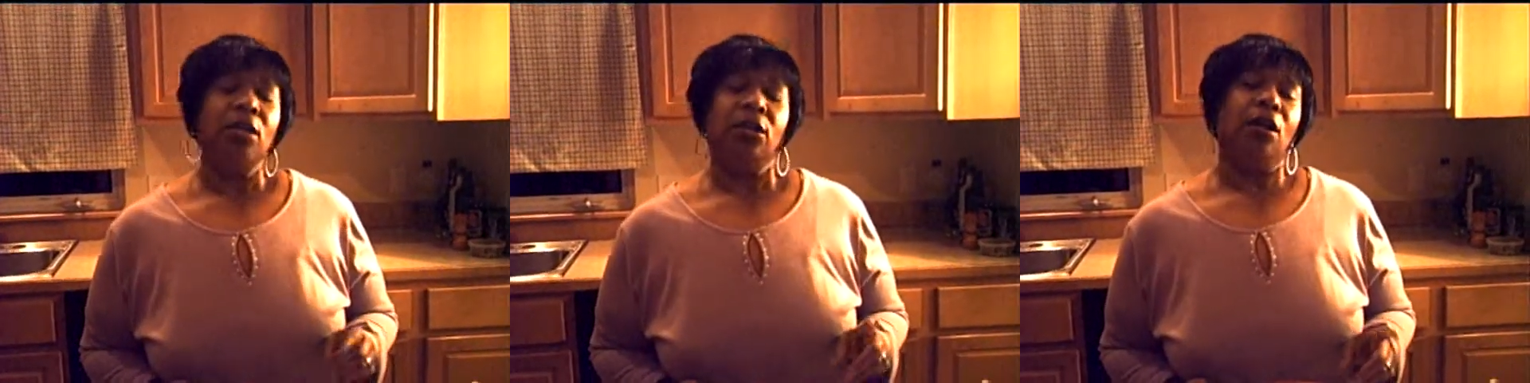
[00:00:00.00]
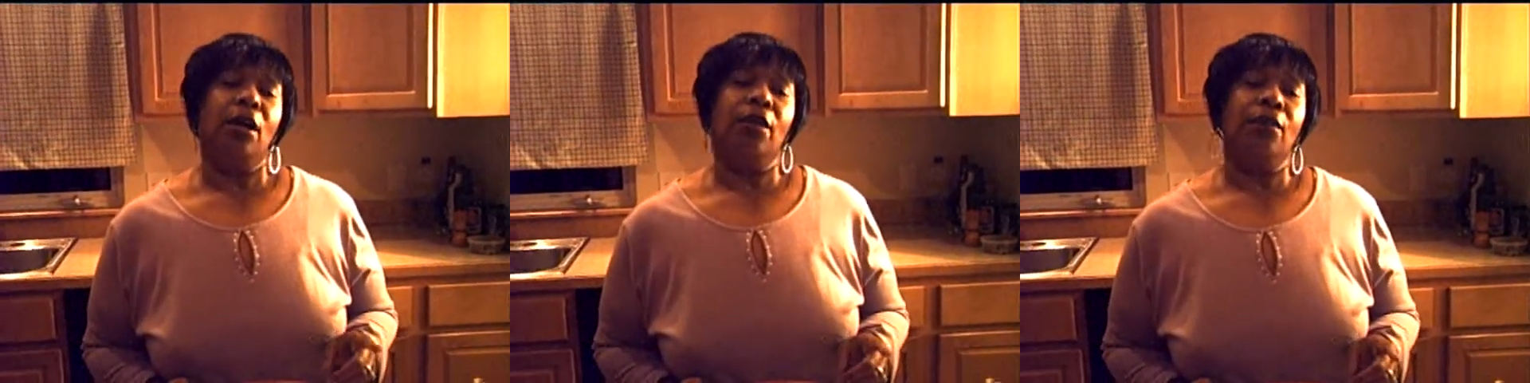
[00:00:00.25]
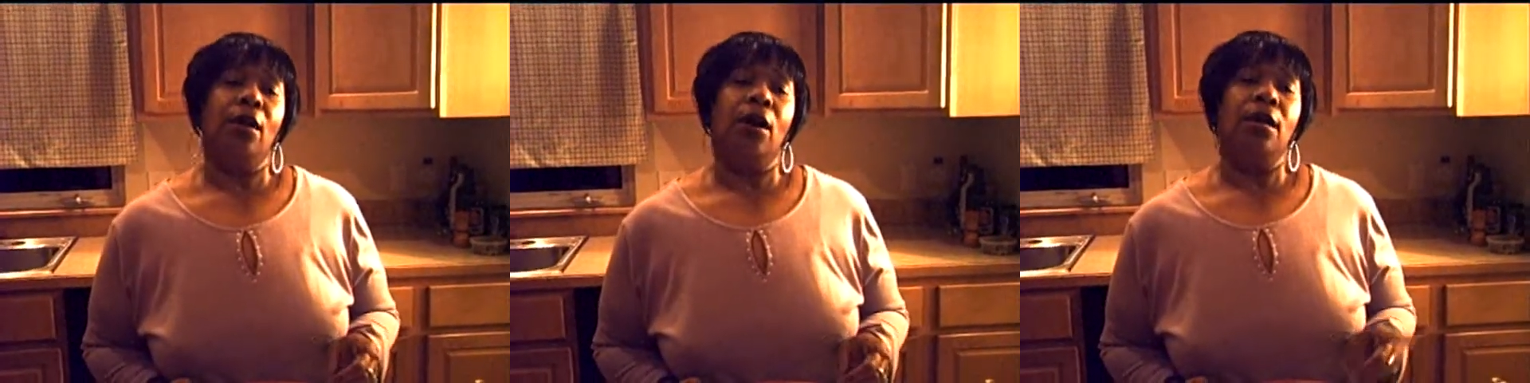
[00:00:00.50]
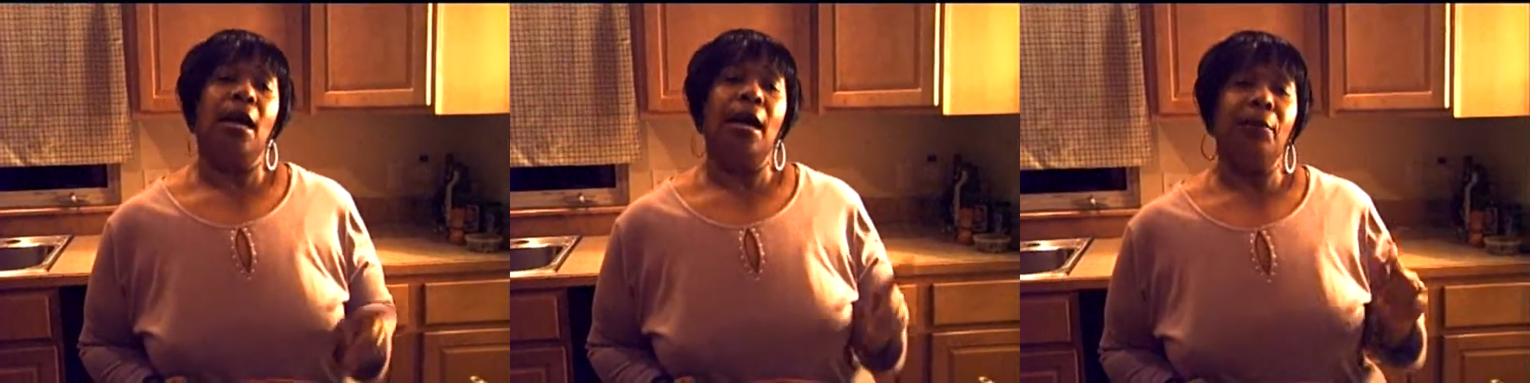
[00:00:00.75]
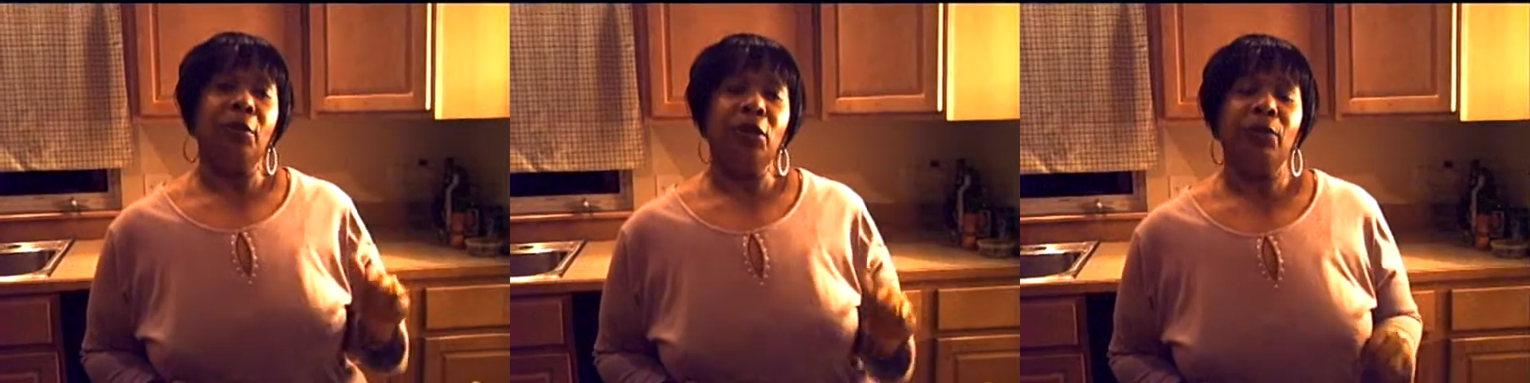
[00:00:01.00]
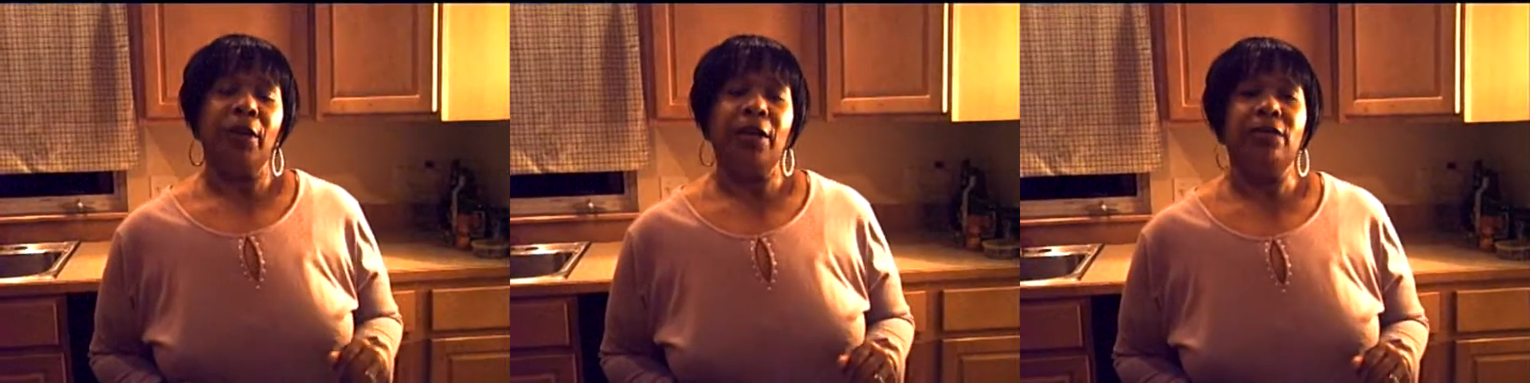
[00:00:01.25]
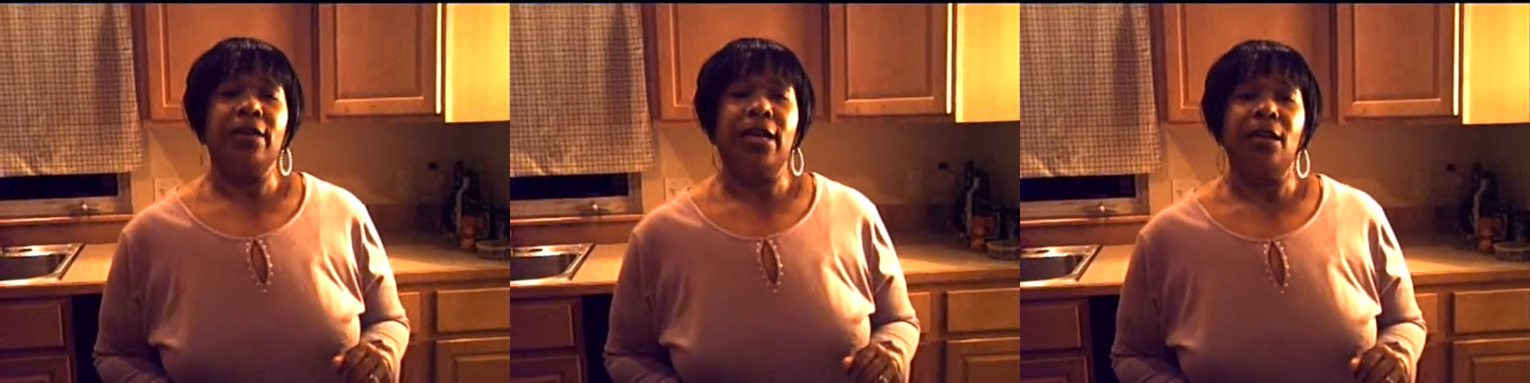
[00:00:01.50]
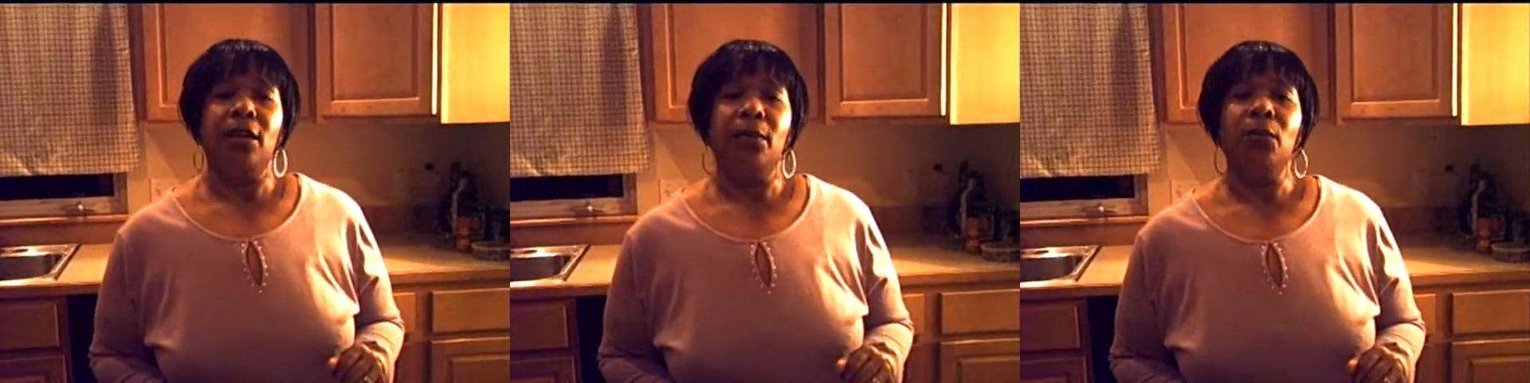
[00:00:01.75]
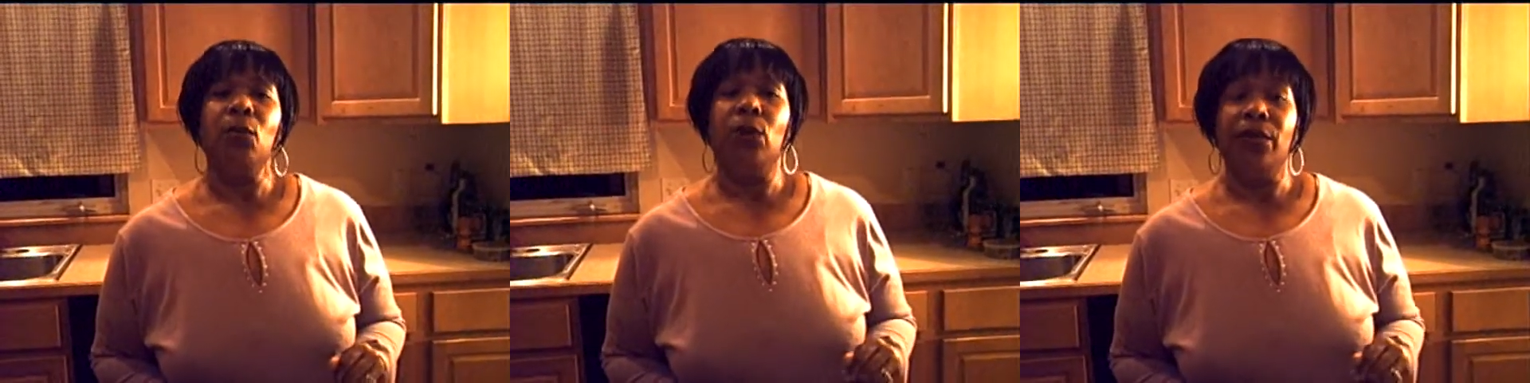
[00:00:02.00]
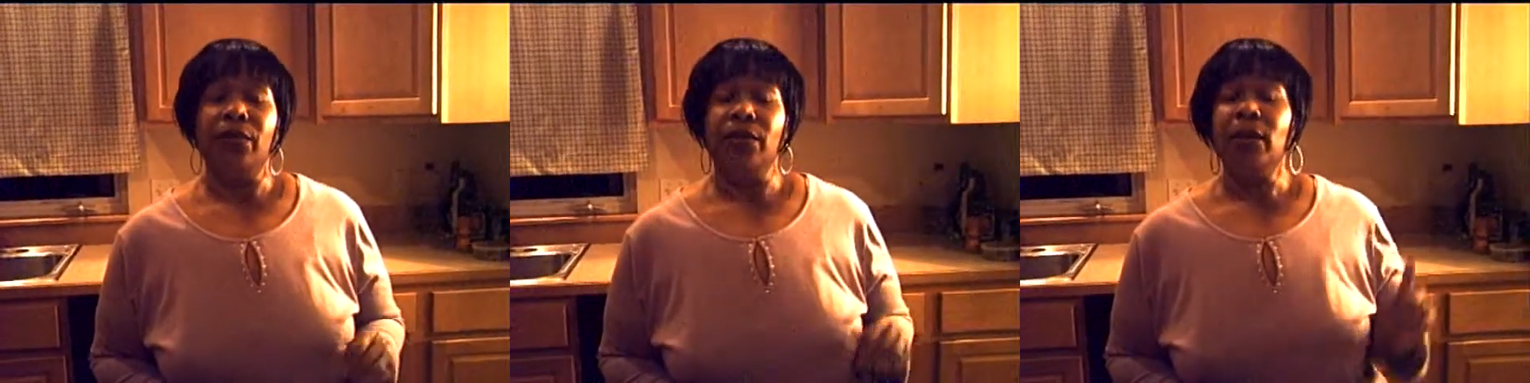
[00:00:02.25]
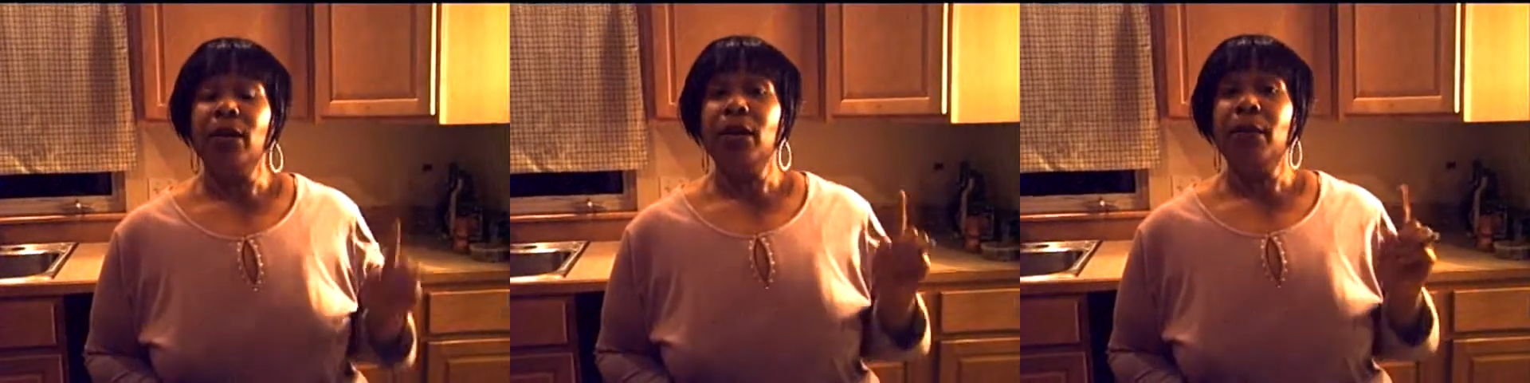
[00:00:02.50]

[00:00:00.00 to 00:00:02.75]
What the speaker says: so I thought I'm going to pair that up with